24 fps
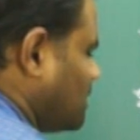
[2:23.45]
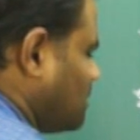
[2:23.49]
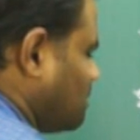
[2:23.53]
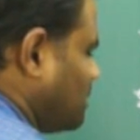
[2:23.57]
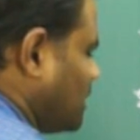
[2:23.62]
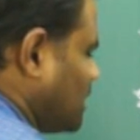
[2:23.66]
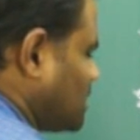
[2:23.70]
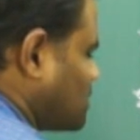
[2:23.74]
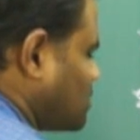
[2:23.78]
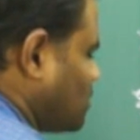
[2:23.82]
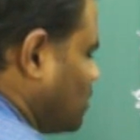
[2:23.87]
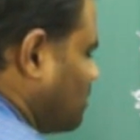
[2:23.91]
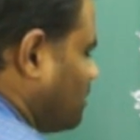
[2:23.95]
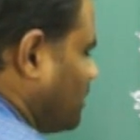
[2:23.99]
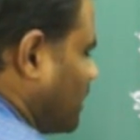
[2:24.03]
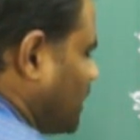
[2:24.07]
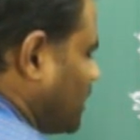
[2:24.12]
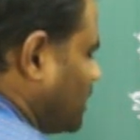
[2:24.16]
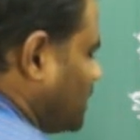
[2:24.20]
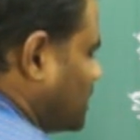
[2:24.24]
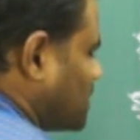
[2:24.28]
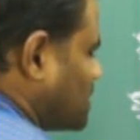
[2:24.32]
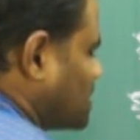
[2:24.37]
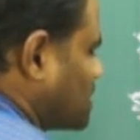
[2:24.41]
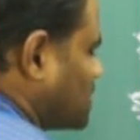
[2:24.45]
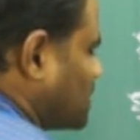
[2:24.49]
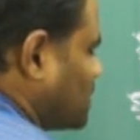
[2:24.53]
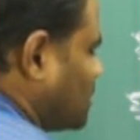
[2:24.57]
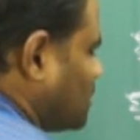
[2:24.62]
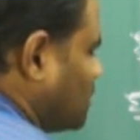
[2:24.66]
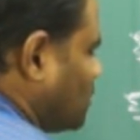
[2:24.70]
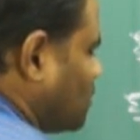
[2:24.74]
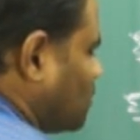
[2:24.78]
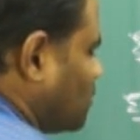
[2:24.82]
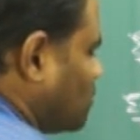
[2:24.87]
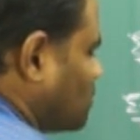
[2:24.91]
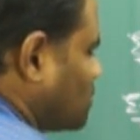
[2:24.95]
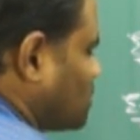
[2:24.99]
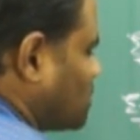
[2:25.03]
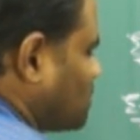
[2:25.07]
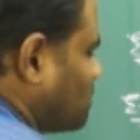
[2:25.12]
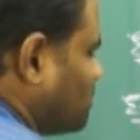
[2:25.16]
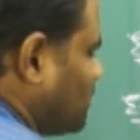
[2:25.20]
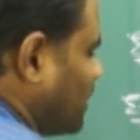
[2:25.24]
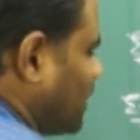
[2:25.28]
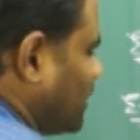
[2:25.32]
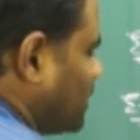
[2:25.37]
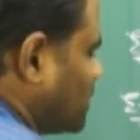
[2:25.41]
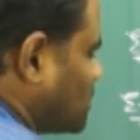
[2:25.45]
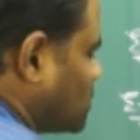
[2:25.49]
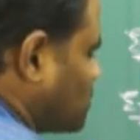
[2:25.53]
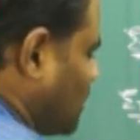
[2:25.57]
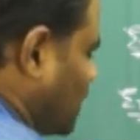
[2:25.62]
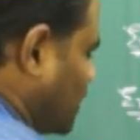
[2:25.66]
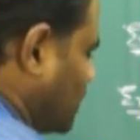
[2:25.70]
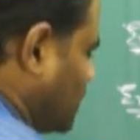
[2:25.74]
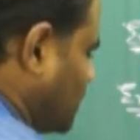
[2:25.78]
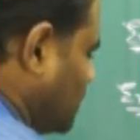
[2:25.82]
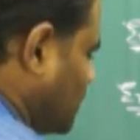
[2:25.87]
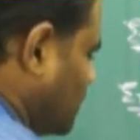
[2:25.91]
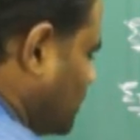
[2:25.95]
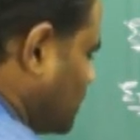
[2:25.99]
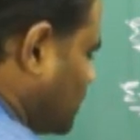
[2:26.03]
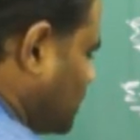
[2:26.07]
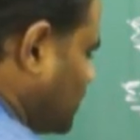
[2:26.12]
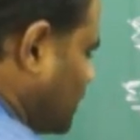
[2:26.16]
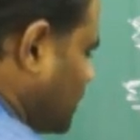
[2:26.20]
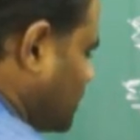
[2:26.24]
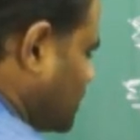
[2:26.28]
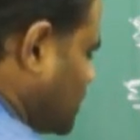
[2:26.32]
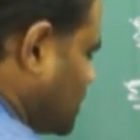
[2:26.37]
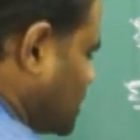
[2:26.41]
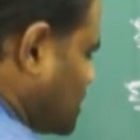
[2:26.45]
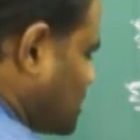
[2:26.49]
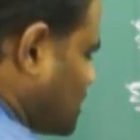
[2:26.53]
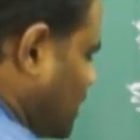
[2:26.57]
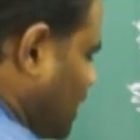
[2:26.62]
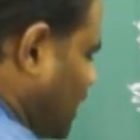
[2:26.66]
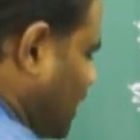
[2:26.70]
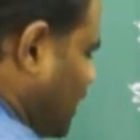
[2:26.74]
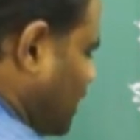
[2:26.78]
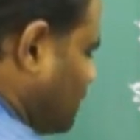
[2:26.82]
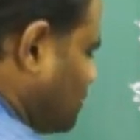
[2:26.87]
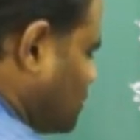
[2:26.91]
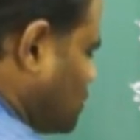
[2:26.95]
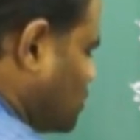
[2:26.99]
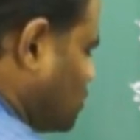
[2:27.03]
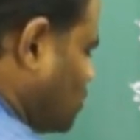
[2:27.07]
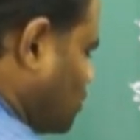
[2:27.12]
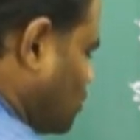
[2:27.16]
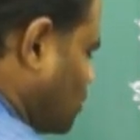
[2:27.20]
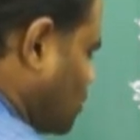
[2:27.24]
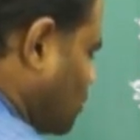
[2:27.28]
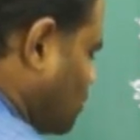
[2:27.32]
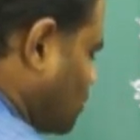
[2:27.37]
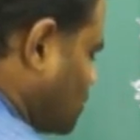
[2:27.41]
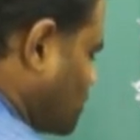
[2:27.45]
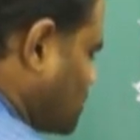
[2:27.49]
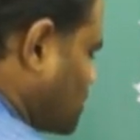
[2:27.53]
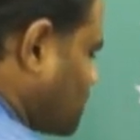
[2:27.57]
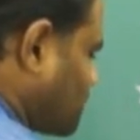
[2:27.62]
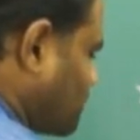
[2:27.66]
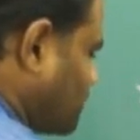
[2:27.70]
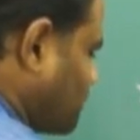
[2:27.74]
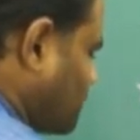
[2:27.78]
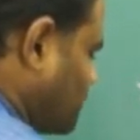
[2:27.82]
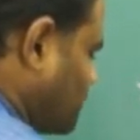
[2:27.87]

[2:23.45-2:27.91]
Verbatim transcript: plus or minus root minus 1 that is I have two roots